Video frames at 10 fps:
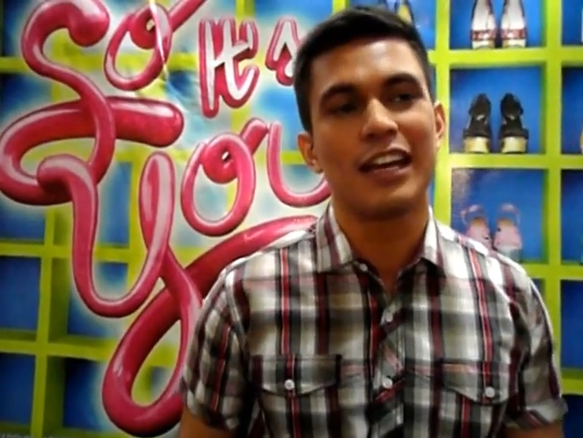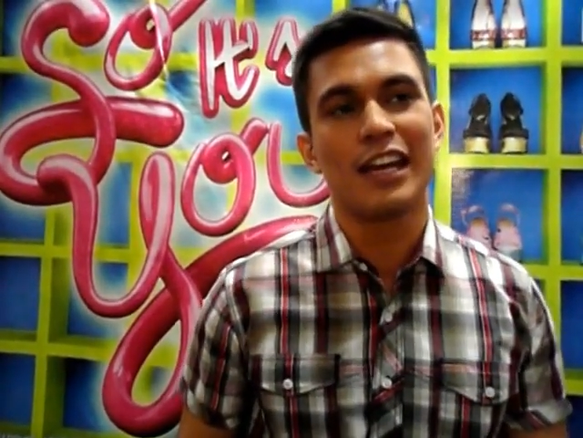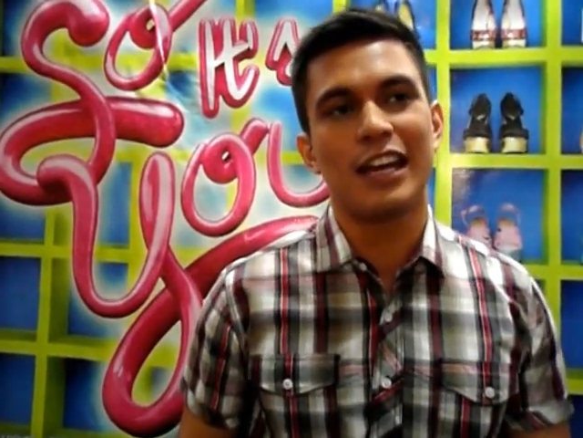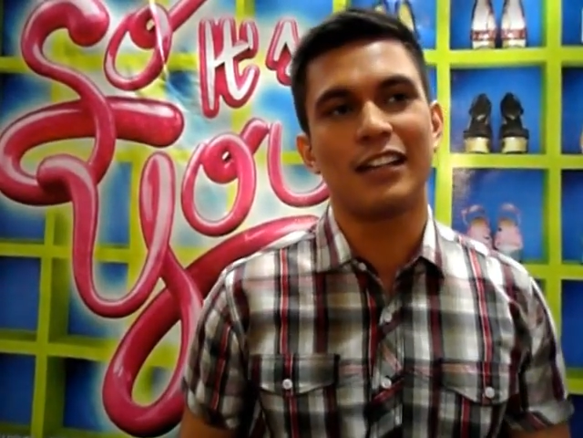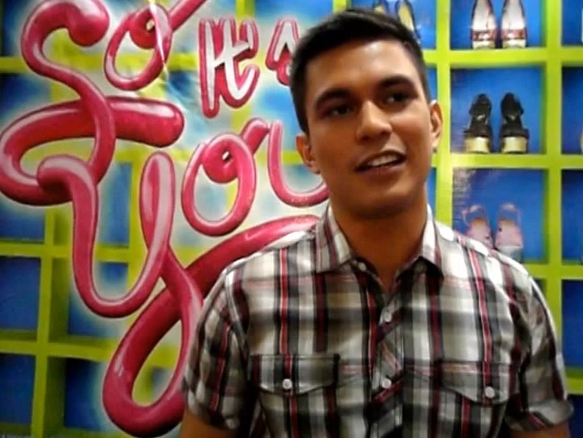
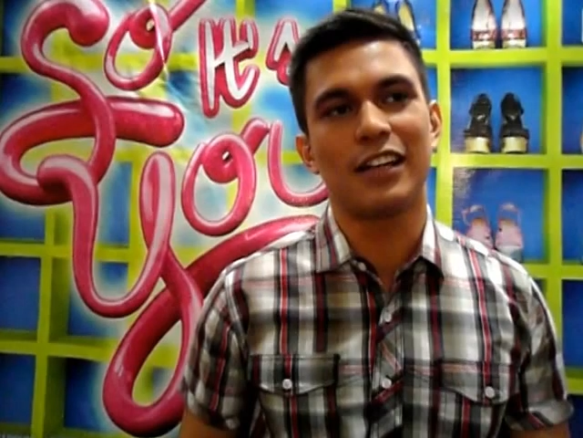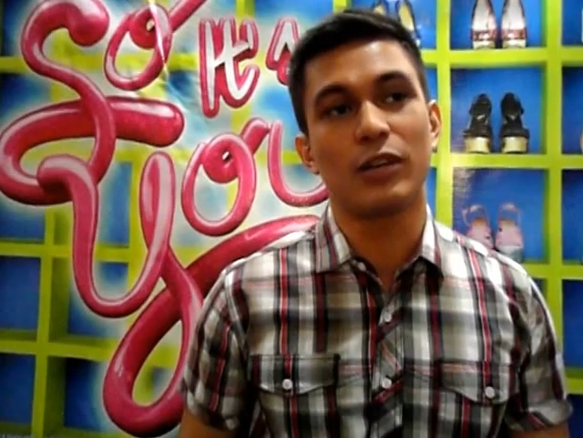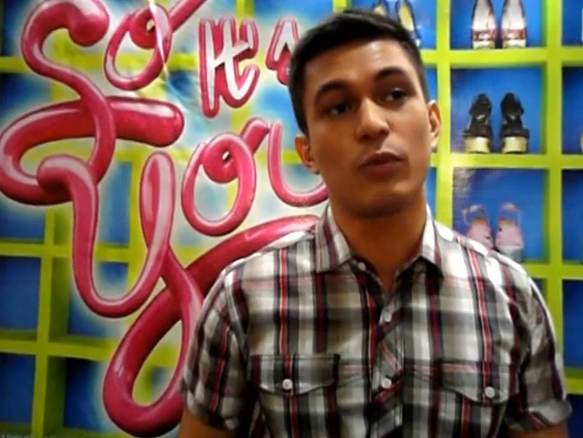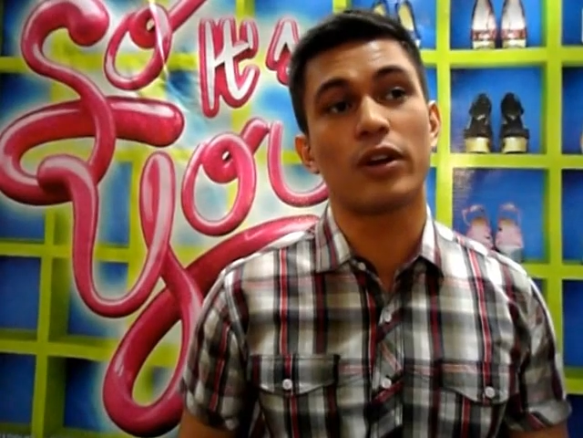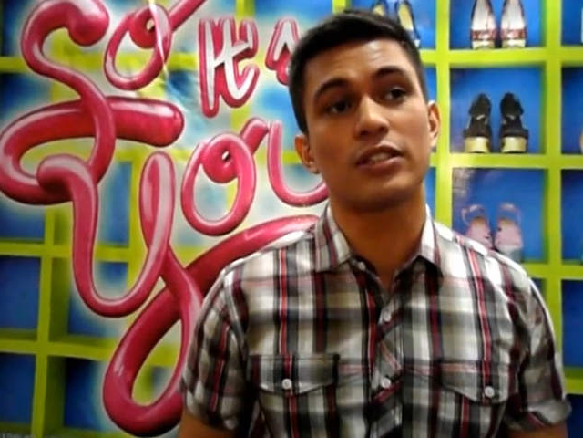And he
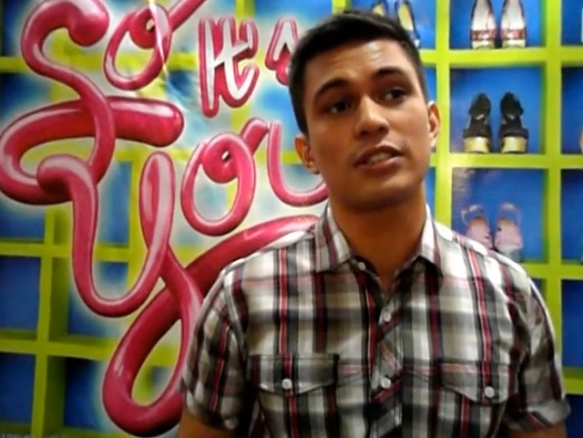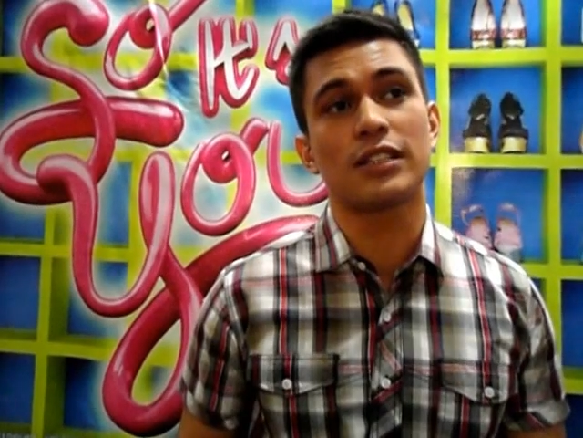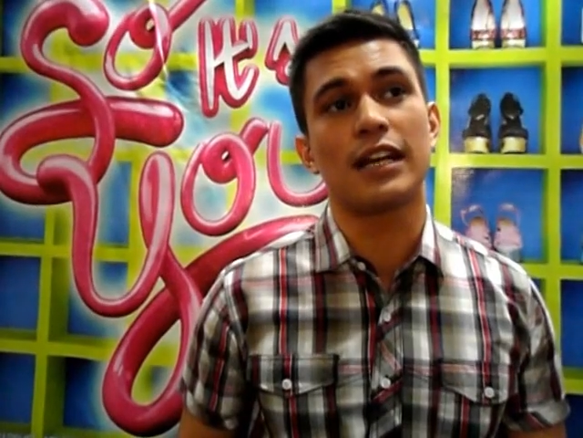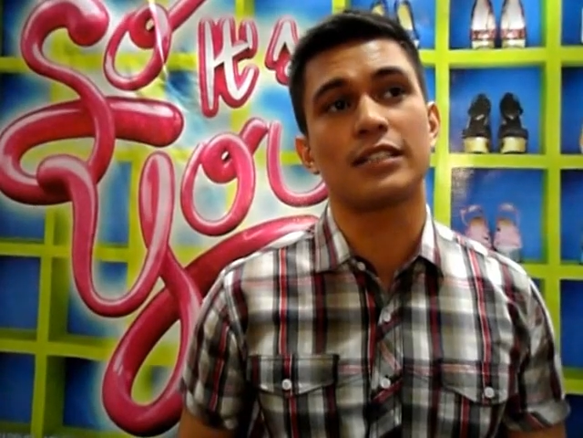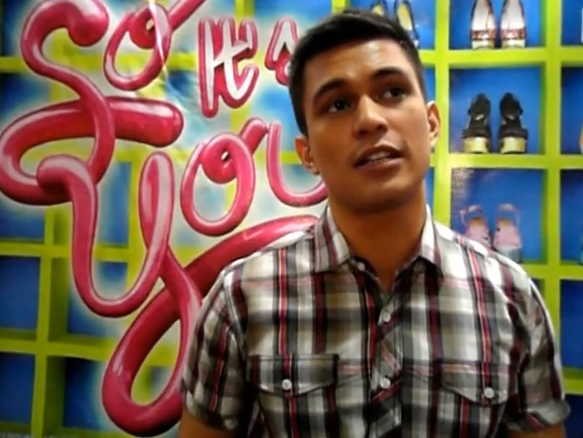works
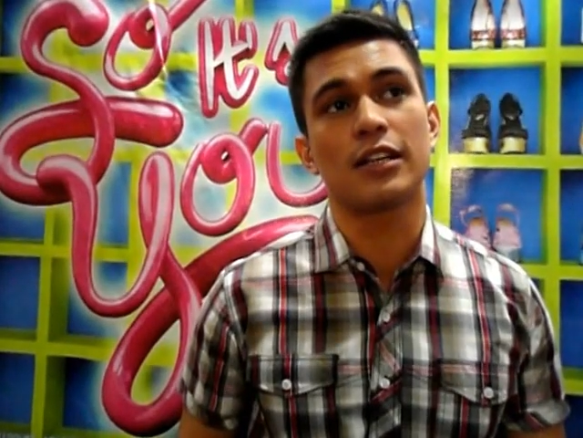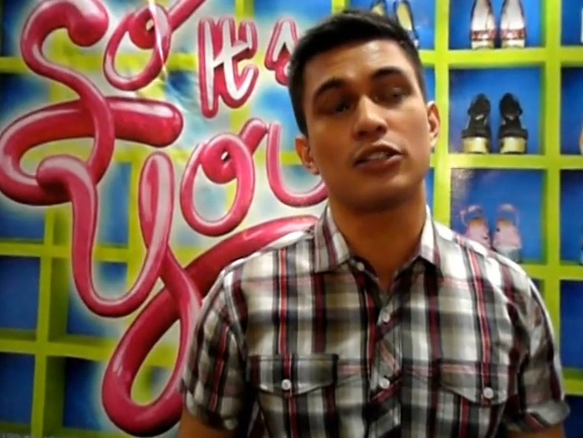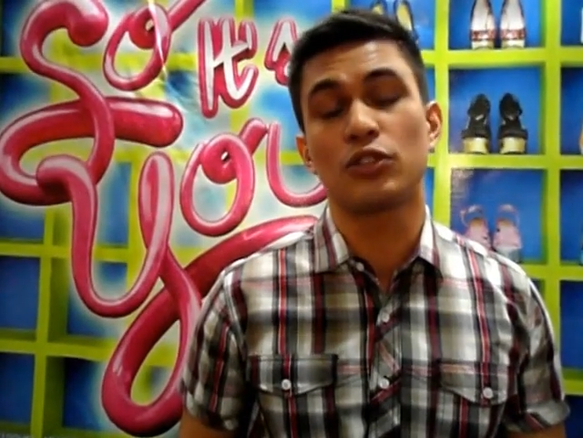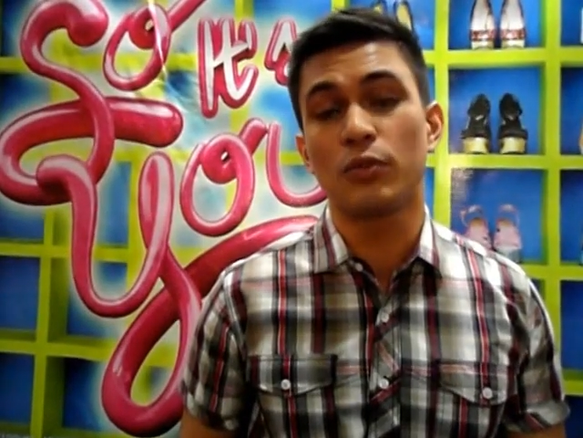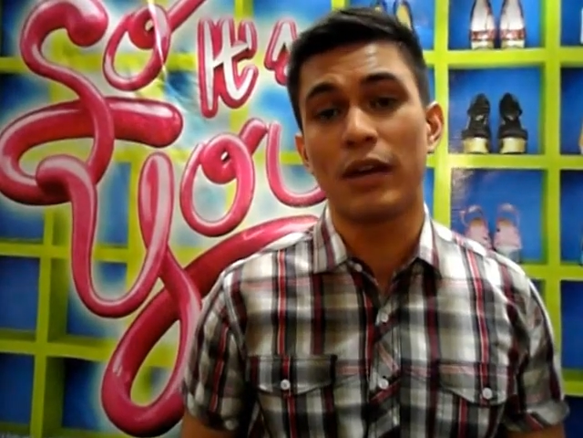as a
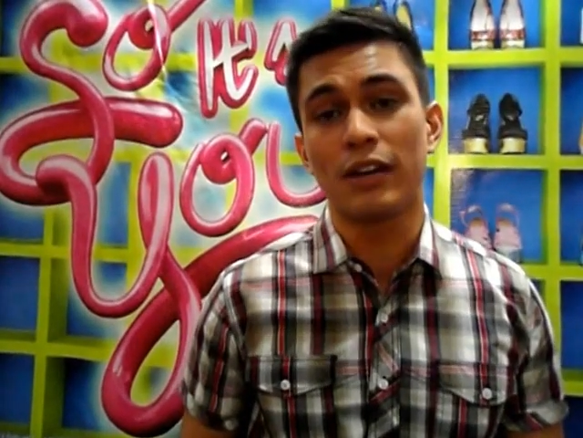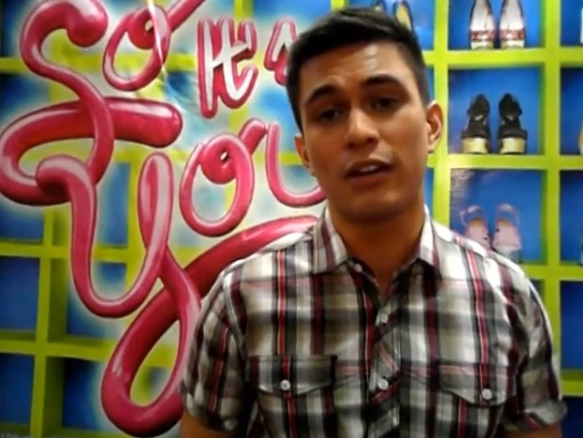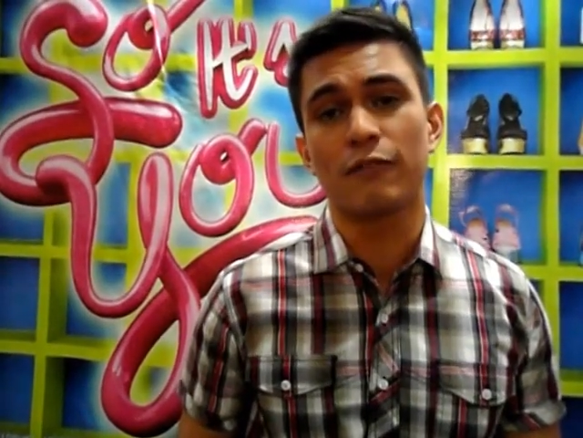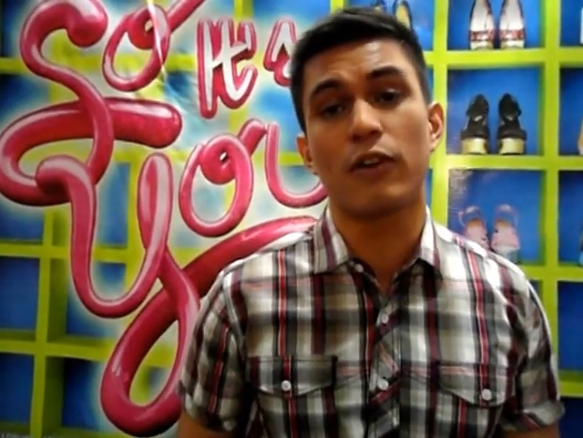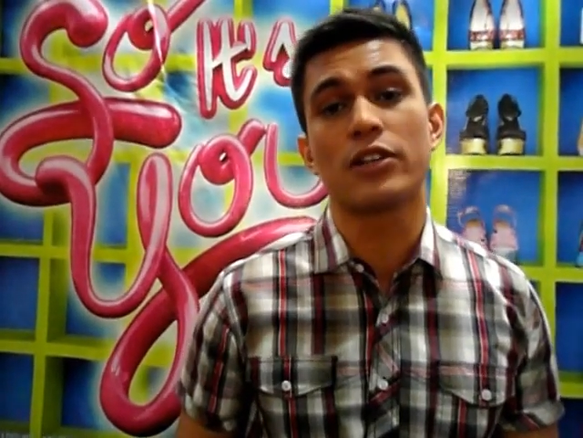shoemaker
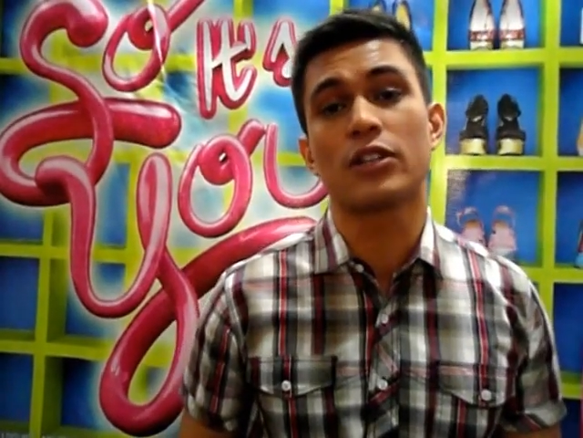for his